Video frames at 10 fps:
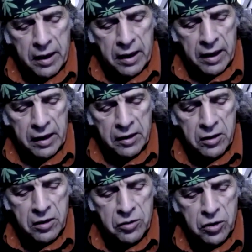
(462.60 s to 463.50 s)

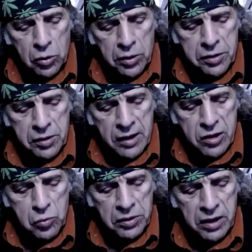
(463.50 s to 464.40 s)
And the only thing
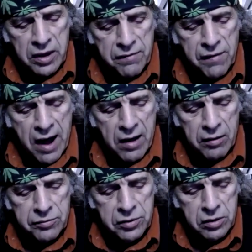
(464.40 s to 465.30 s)
that's really
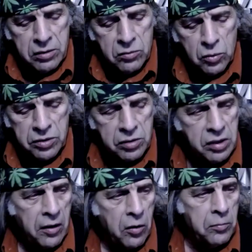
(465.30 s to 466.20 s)
evolved with the
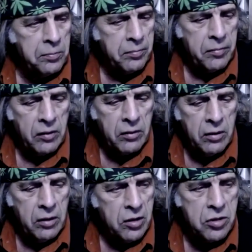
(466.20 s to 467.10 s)
tarot
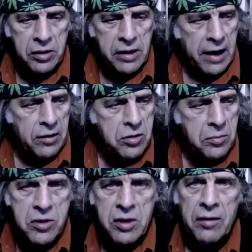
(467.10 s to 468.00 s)
is the cards
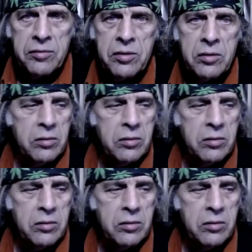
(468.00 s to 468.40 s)
themselves.